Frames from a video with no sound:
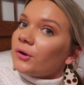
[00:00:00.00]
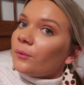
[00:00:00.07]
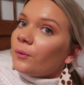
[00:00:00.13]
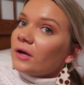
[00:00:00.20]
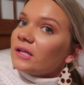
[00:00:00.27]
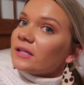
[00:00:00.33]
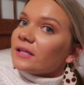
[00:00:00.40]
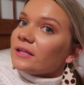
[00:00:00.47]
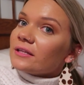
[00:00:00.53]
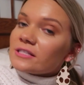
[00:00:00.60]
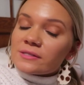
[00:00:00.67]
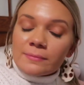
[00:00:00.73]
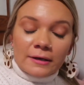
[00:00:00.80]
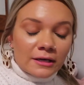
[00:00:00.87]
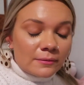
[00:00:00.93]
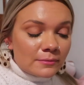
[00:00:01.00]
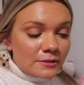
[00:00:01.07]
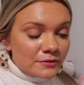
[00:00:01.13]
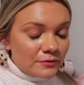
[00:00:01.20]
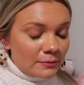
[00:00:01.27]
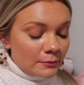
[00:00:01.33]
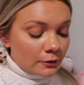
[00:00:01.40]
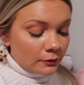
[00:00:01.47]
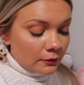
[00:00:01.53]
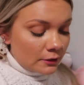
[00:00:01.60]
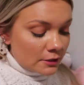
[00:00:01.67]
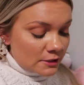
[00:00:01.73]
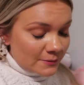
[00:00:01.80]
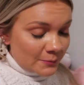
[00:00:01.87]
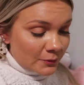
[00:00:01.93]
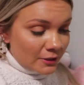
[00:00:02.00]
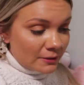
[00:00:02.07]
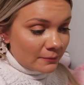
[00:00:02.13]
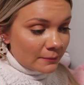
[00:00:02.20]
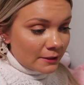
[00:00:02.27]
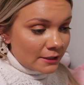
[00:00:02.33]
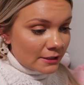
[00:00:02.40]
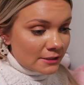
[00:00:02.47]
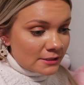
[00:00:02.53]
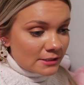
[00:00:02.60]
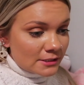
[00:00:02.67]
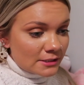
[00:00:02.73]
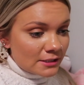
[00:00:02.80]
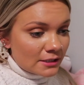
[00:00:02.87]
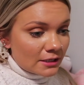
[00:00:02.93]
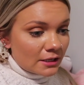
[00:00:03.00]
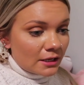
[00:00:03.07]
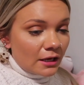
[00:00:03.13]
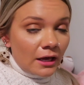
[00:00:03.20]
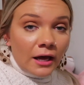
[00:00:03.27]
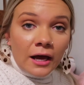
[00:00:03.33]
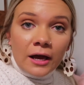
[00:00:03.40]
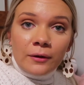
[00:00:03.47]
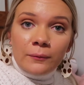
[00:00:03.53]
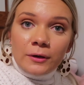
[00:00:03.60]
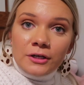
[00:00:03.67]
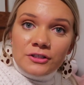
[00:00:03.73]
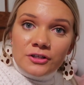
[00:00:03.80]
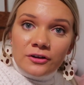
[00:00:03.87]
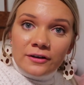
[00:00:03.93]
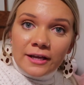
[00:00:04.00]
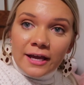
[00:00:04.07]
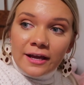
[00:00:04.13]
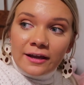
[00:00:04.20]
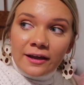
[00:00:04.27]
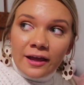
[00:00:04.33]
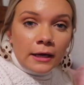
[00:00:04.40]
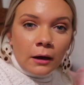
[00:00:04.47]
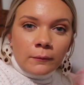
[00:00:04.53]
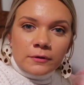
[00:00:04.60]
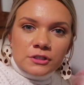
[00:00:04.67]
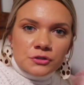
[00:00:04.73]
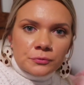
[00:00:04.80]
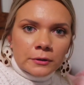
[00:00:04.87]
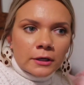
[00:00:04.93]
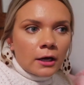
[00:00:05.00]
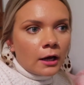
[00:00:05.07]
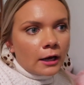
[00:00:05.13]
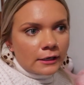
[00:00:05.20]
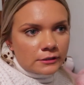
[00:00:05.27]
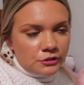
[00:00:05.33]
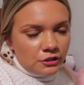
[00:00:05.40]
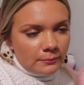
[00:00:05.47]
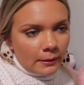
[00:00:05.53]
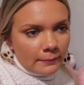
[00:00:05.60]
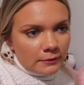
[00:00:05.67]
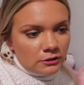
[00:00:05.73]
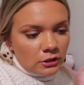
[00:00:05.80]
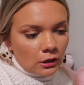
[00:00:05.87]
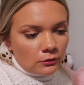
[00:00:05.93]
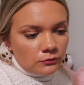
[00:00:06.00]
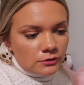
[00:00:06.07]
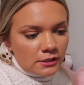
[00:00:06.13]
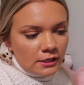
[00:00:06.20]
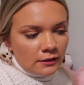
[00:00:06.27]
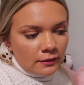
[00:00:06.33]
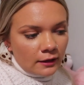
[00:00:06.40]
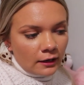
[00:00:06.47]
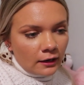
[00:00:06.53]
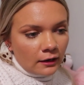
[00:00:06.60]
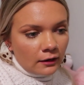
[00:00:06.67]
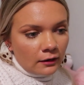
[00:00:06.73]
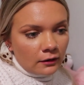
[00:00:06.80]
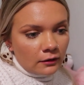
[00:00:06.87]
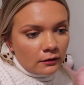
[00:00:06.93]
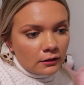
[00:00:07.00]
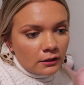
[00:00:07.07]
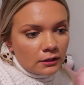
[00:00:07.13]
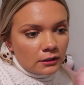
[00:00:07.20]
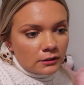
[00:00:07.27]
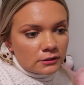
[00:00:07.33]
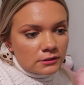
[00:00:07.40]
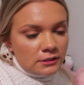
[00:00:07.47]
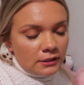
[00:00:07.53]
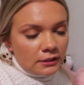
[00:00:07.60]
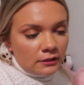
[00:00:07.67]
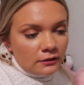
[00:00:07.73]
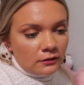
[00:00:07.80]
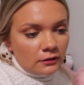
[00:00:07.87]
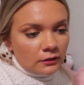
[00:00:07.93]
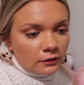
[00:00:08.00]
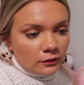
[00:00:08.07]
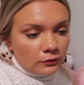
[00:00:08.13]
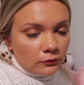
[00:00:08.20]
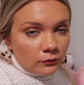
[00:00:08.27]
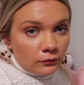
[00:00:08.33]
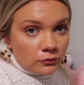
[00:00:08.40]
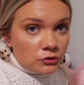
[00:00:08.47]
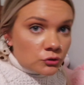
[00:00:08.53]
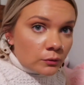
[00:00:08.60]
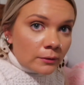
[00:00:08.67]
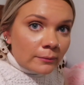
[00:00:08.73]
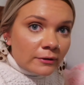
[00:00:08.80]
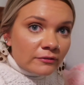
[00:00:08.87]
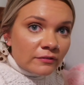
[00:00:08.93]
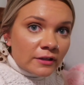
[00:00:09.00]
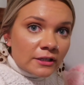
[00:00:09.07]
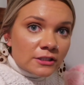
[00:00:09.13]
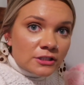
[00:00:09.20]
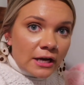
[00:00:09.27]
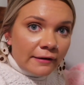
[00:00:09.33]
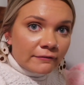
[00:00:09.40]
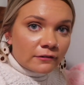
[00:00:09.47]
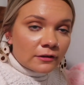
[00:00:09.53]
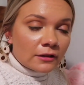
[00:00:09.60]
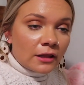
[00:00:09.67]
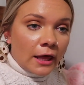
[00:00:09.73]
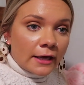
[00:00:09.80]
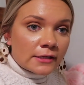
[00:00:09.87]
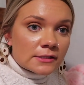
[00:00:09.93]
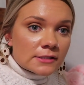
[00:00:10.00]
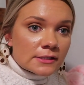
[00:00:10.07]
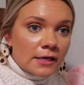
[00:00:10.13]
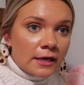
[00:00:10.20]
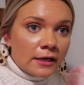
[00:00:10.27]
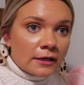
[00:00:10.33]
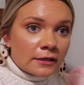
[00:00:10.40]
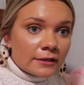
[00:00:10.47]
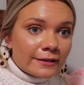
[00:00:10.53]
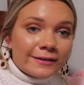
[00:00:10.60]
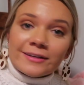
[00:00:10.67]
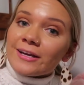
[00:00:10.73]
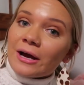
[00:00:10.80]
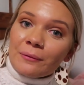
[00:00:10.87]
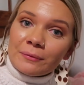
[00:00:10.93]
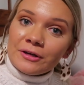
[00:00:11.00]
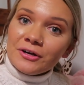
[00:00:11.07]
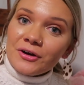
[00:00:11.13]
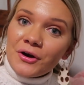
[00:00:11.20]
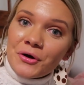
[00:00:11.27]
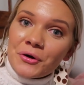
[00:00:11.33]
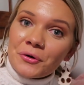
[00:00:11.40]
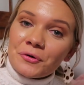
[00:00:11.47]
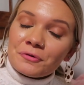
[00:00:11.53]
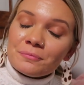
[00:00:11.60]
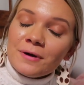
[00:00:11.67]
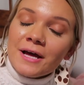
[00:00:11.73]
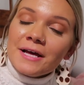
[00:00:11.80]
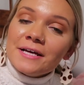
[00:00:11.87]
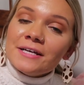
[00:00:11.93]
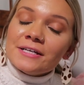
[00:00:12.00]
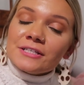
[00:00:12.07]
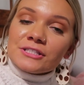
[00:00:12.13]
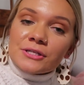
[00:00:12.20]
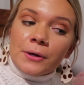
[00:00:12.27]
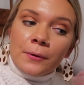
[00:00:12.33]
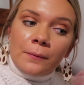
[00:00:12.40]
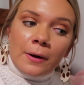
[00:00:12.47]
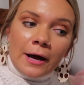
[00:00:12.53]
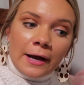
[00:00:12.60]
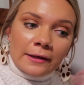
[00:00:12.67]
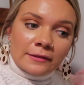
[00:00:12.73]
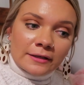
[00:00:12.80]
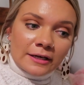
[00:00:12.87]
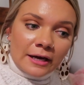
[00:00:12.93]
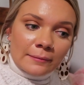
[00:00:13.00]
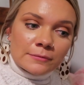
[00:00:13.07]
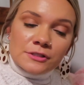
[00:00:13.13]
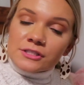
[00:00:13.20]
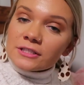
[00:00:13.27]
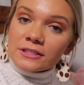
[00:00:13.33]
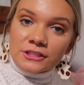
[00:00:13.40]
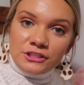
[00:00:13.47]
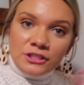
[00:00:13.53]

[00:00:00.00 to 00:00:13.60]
oily. This makeup is from early this morning because I worked all day. Yeah, we just went and got ice cream at McDonald's and then did the little storybook village after the lights and now we are home so I think I'm just gonna